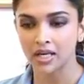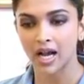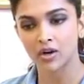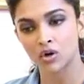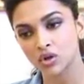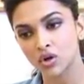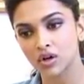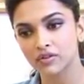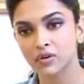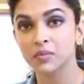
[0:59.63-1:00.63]
I got a
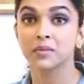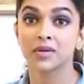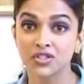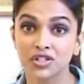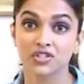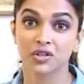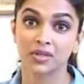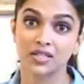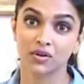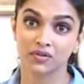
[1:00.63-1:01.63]
call from Himesh
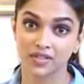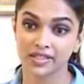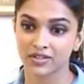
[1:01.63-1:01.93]
Reshamya's office